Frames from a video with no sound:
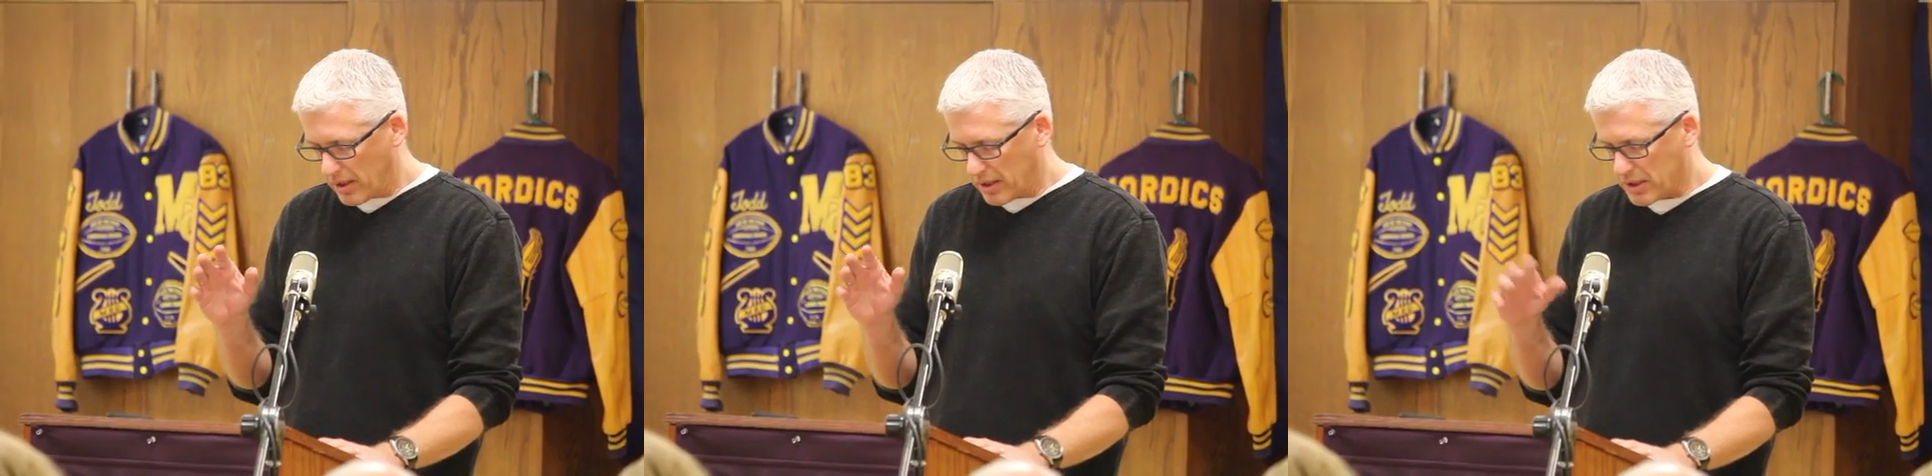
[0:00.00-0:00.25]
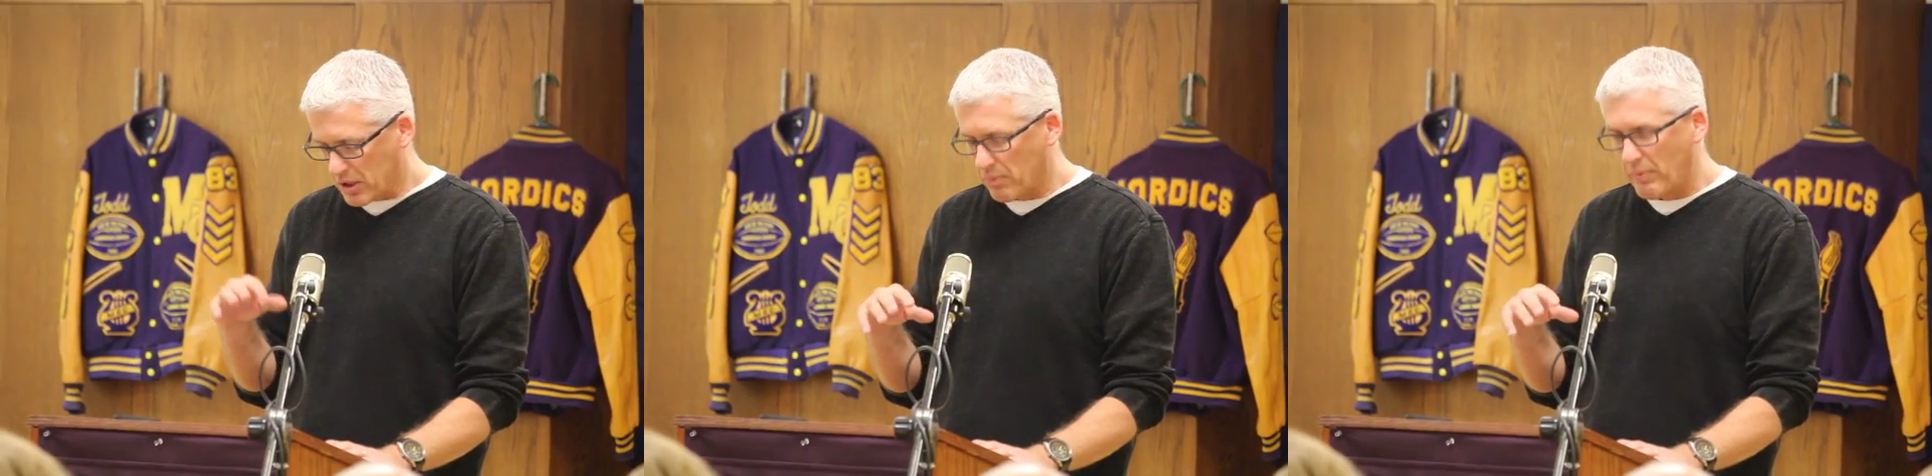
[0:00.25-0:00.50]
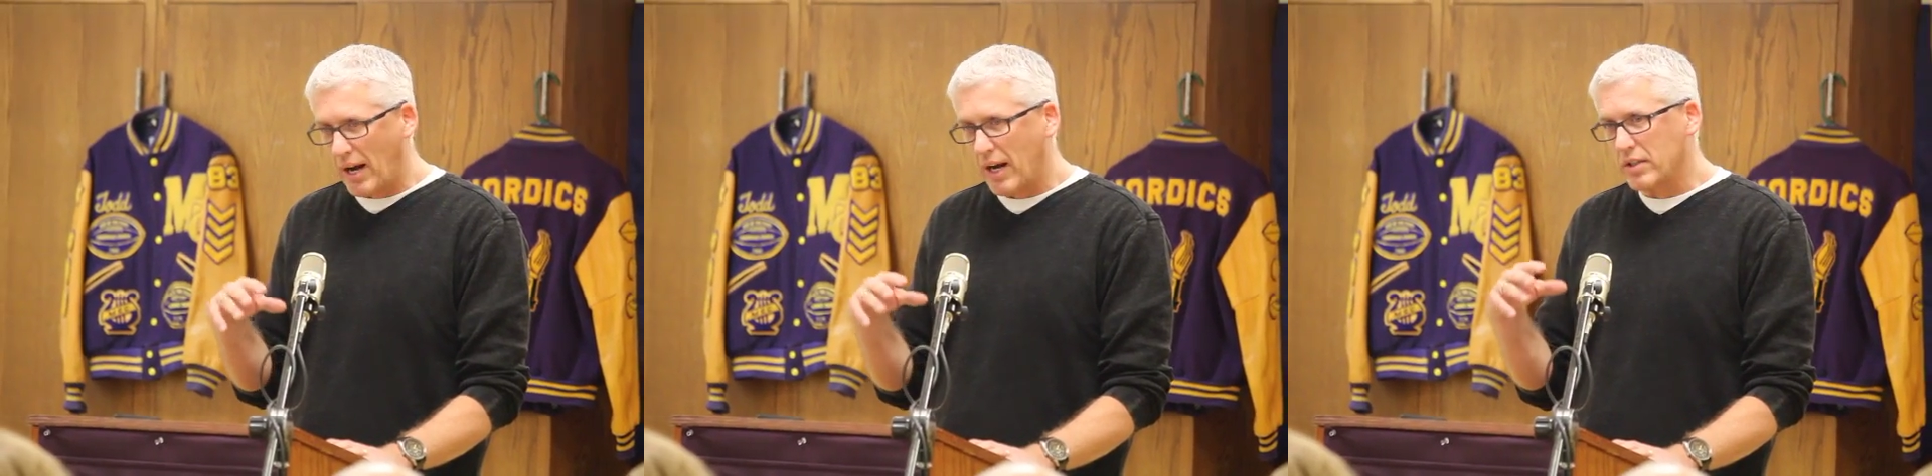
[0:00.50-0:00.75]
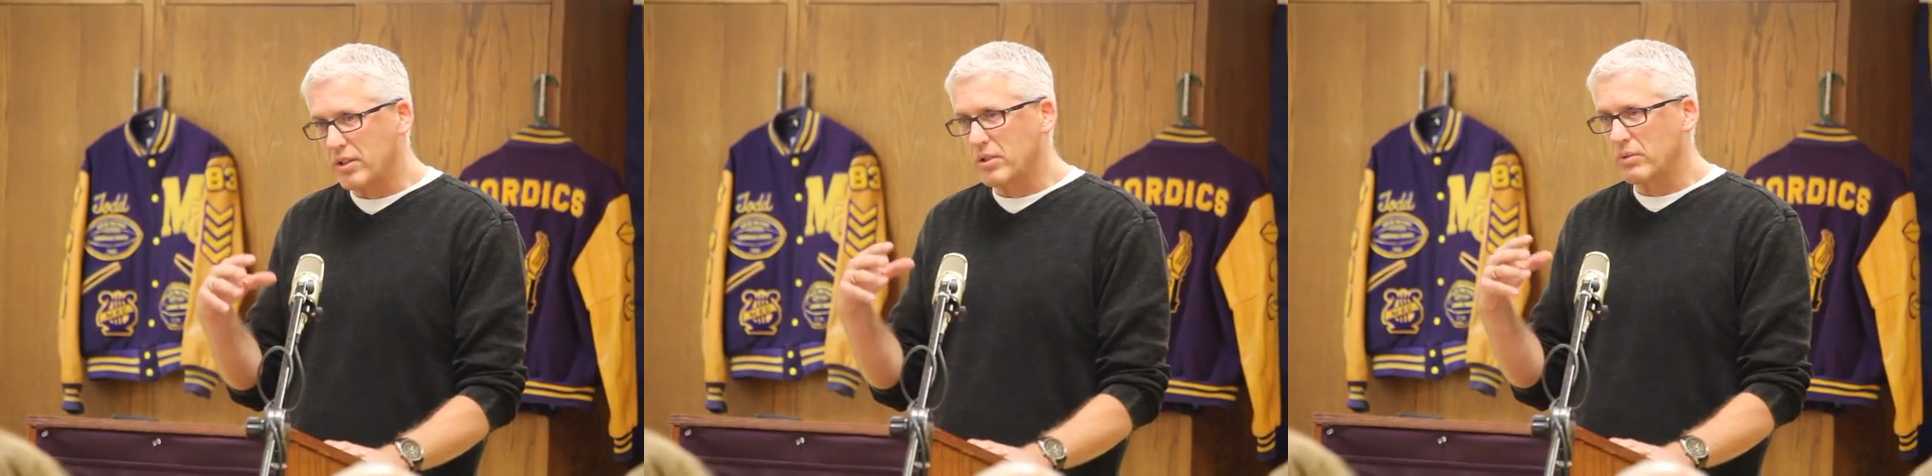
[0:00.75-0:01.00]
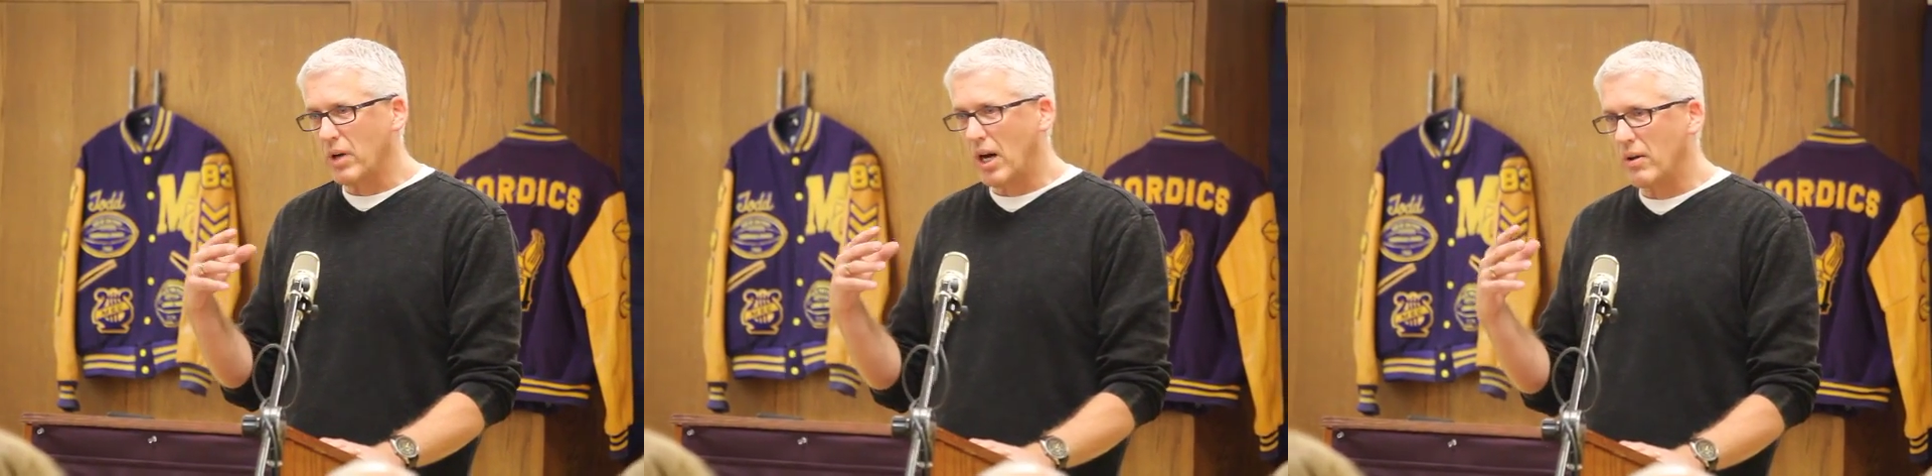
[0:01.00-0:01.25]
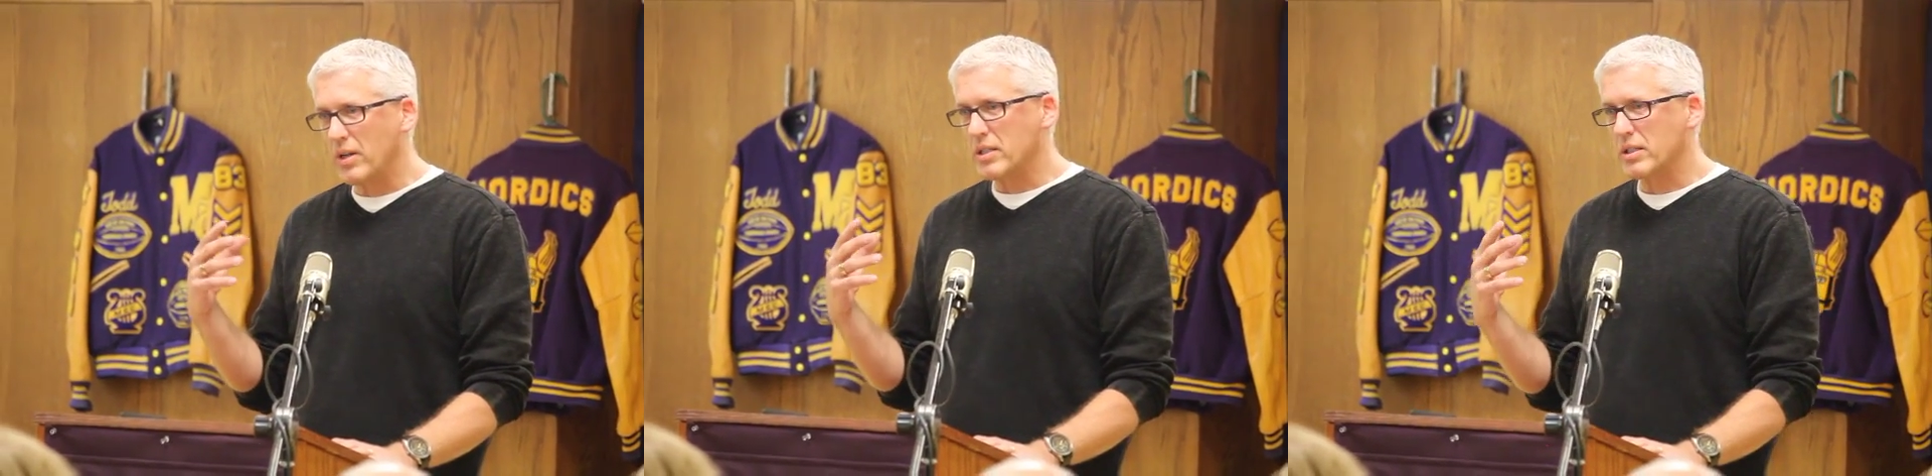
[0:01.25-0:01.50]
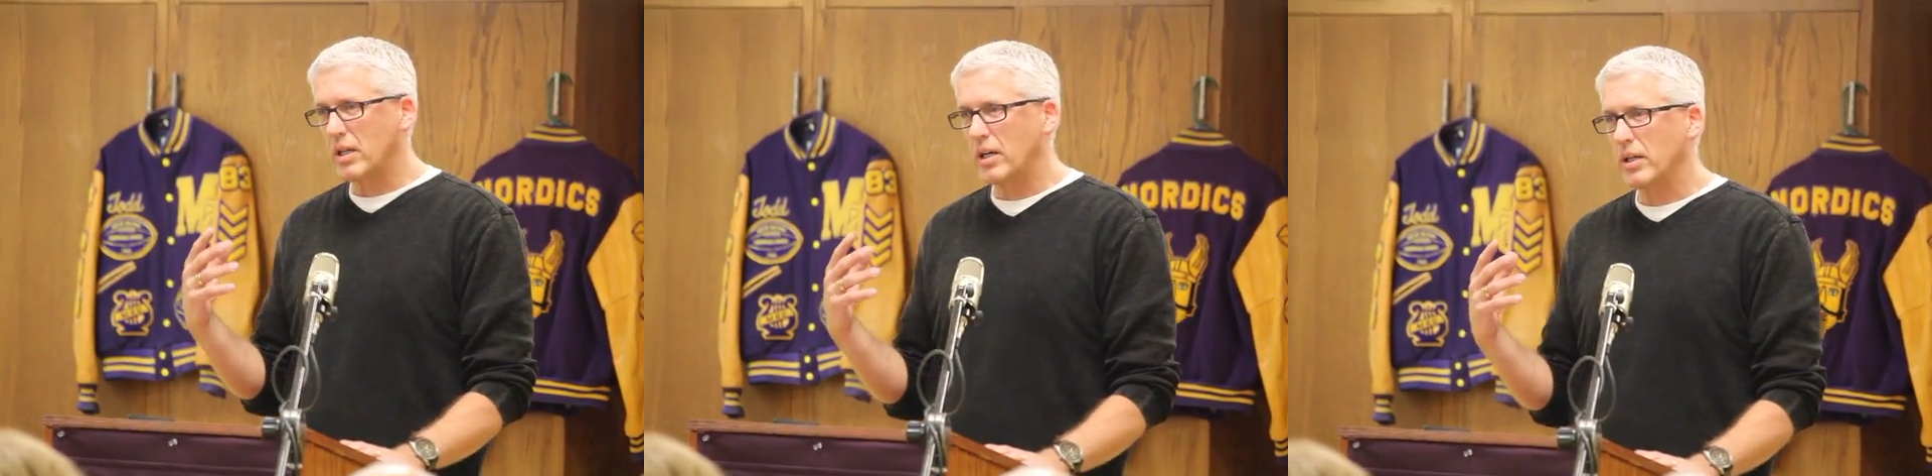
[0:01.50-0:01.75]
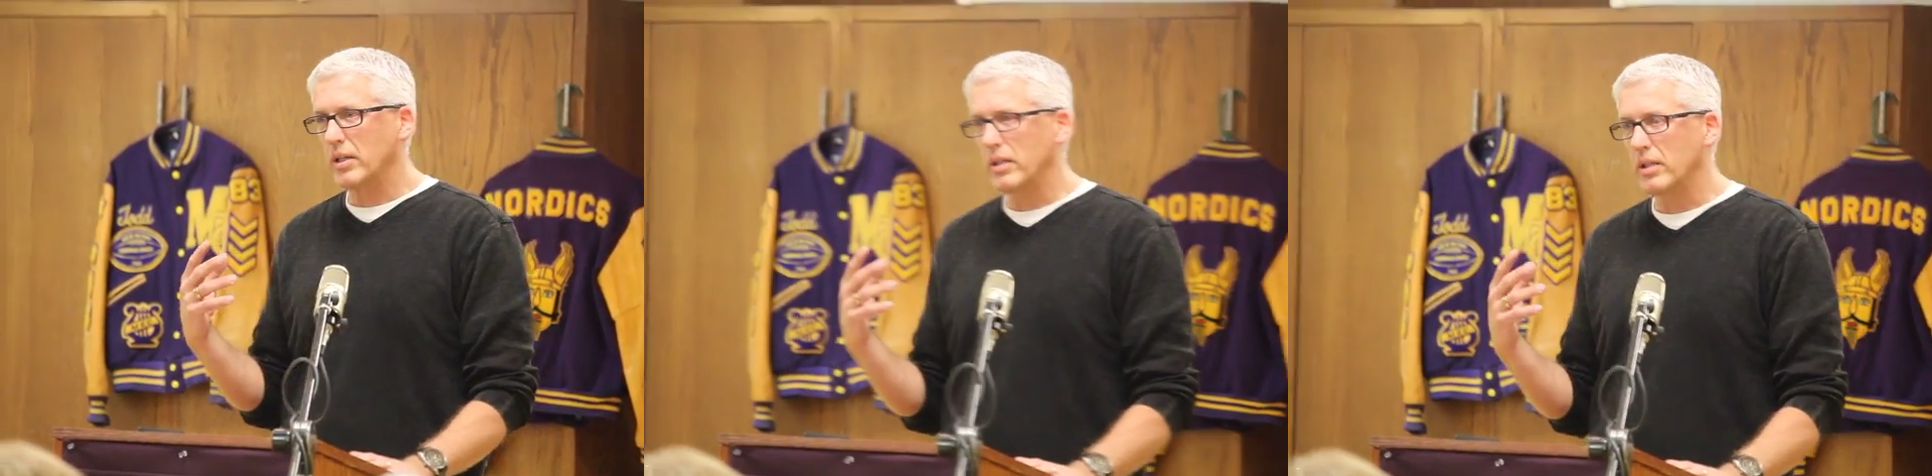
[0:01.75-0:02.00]
let's go back to how I
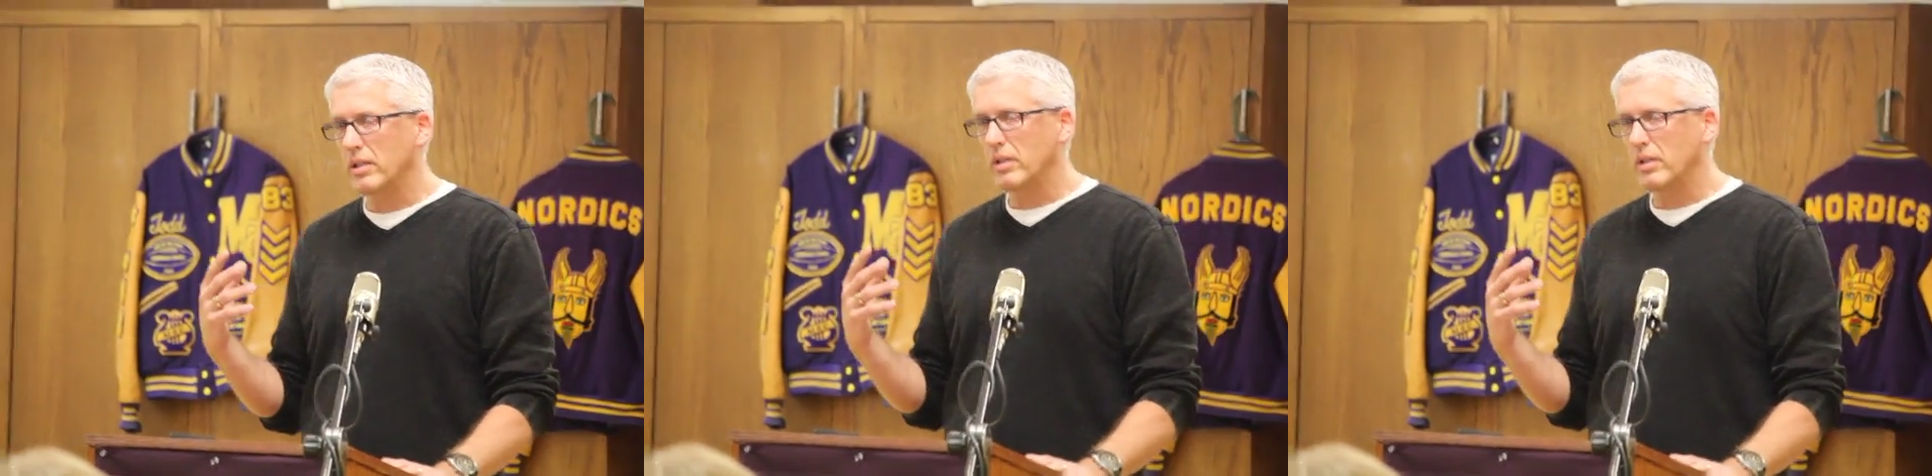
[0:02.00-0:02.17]
started.